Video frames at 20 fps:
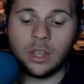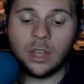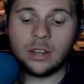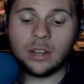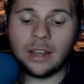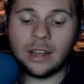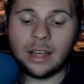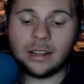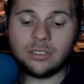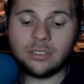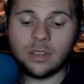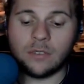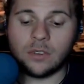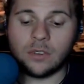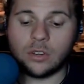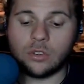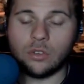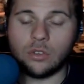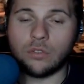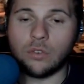
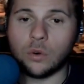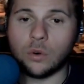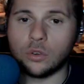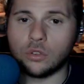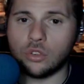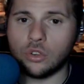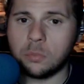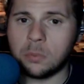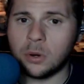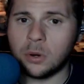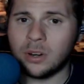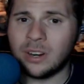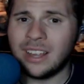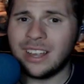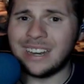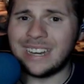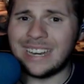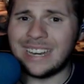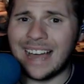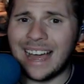9724 Super,
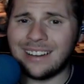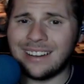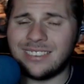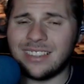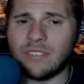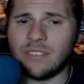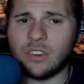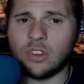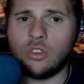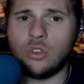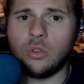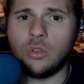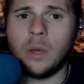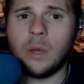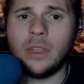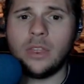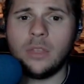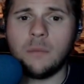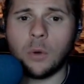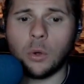972
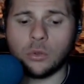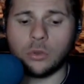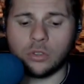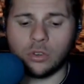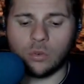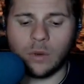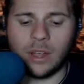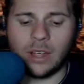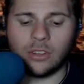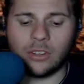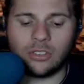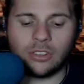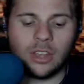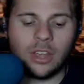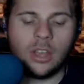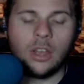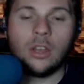in the multi-race.